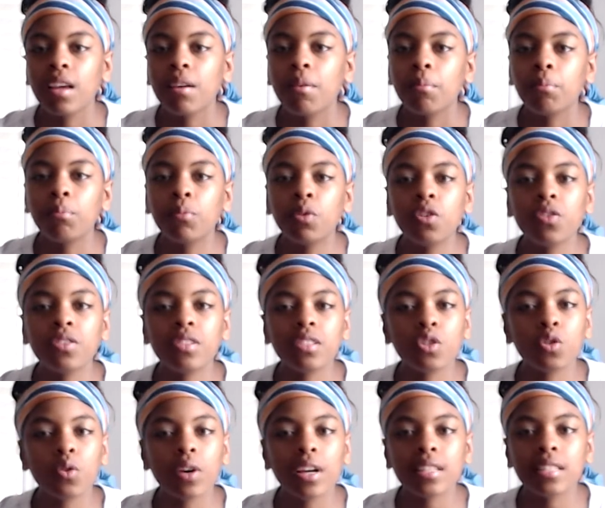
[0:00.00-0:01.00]
moves
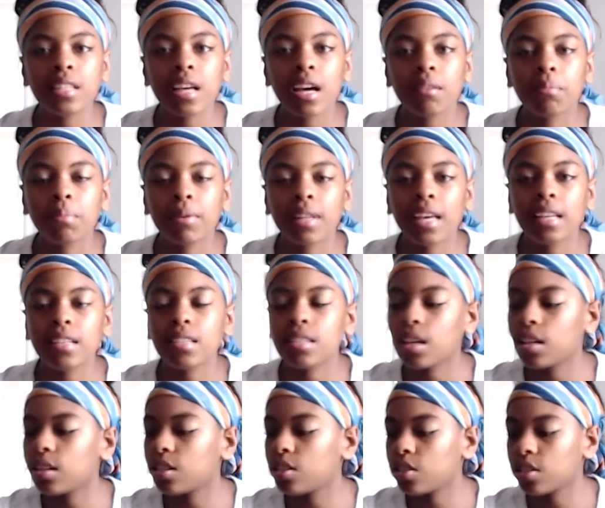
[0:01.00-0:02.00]
joints out of place
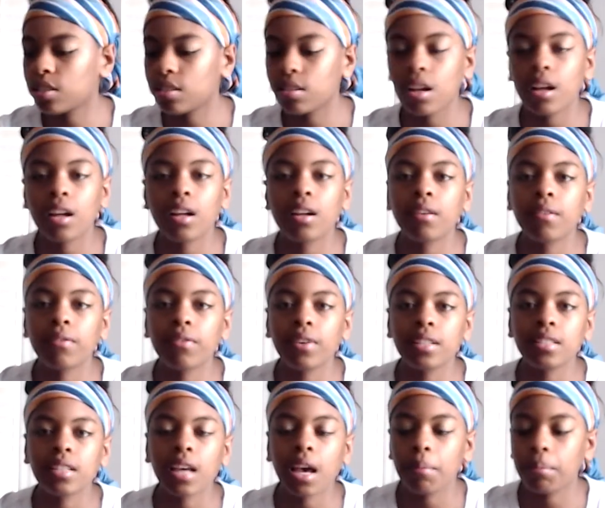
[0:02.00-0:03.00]
and it's just not a fun
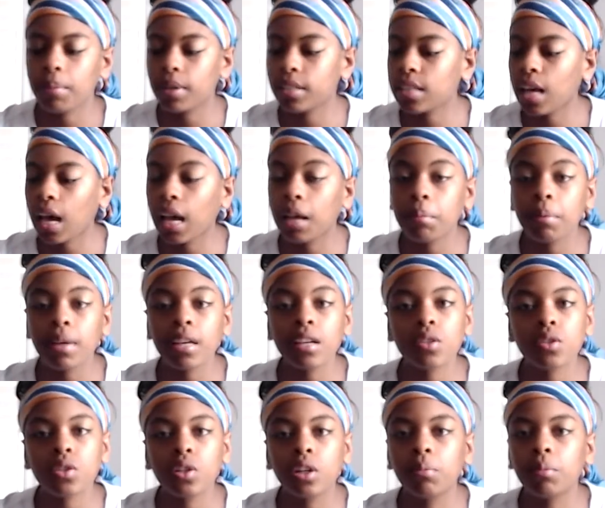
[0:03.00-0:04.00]
time. But typing is
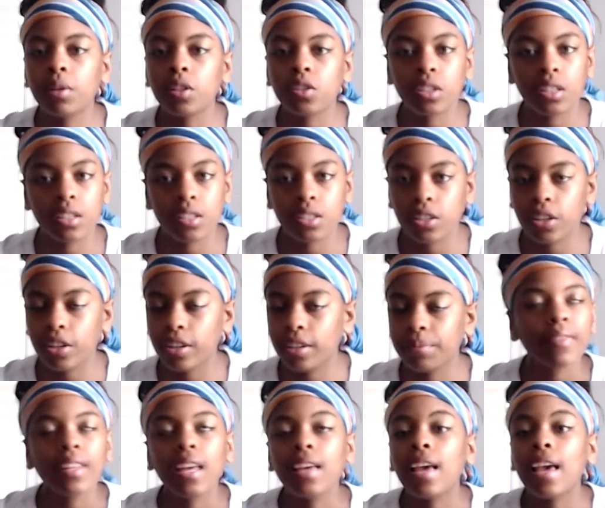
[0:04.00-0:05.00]
so much easier.
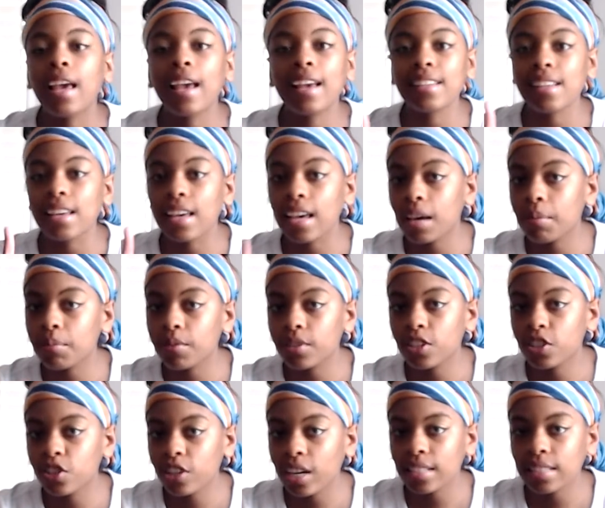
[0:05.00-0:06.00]
And I am going to
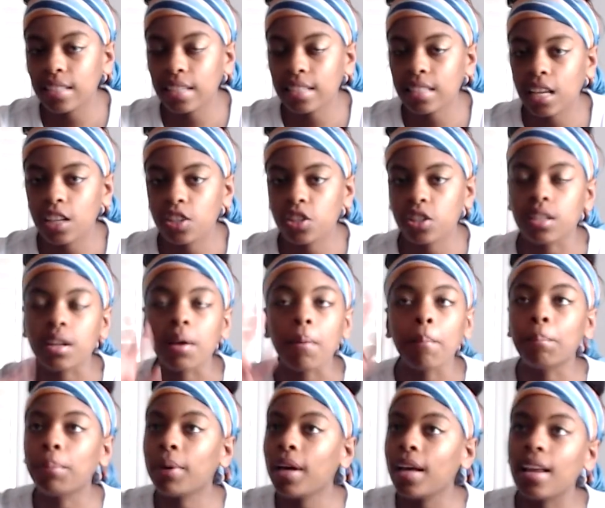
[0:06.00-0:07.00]
try dictation,
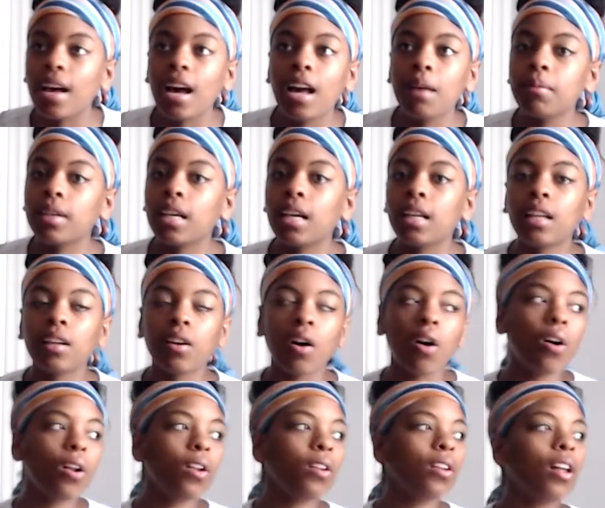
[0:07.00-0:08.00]
but I'm getting
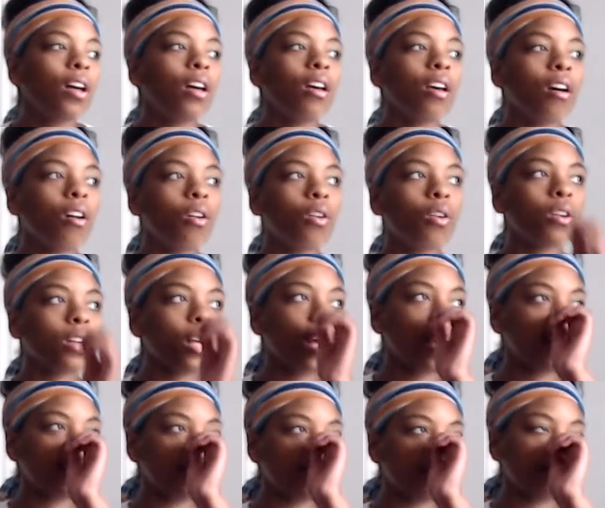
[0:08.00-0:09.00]
all
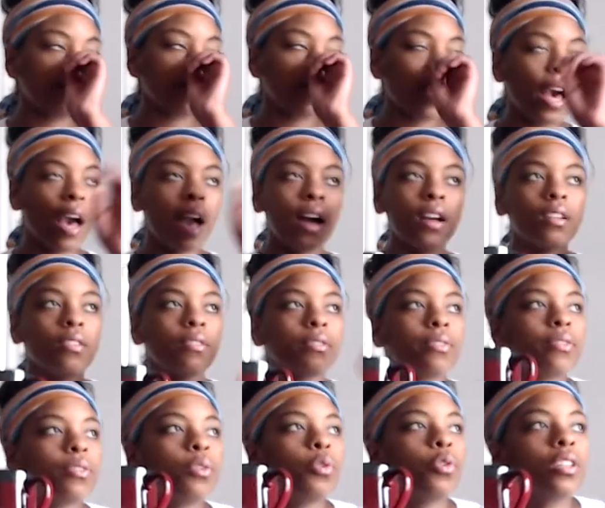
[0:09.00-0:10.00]
kinds of out of
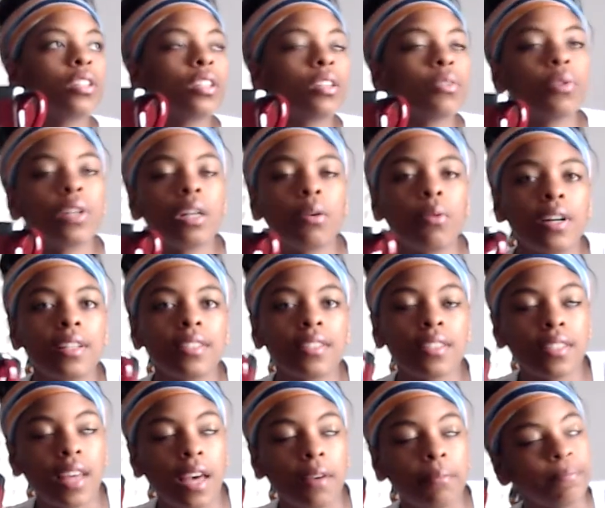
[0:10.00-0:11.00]
order of what I wanted to
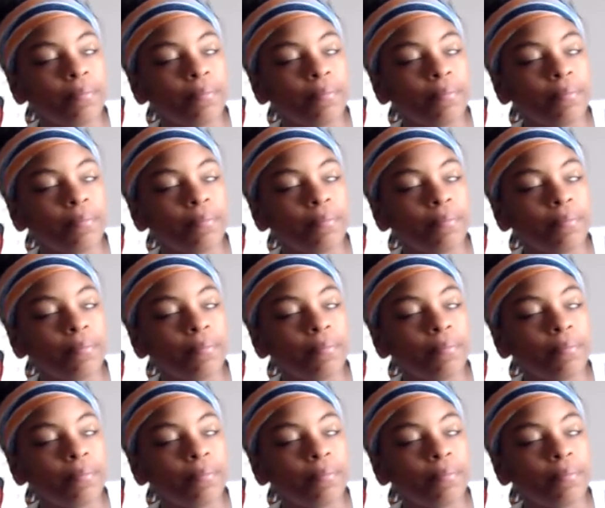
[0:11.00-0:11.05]
say.